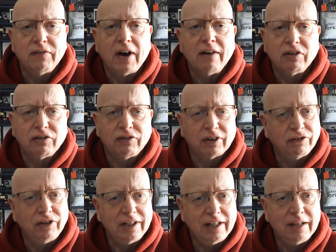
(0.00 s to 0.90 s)

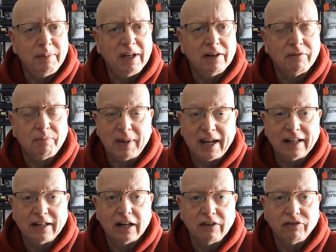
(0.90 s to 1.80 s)
55 to 60 dB
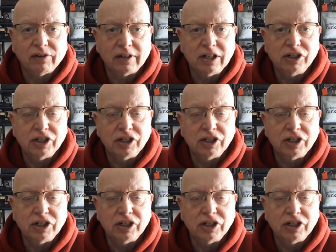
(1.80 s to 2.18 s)
of band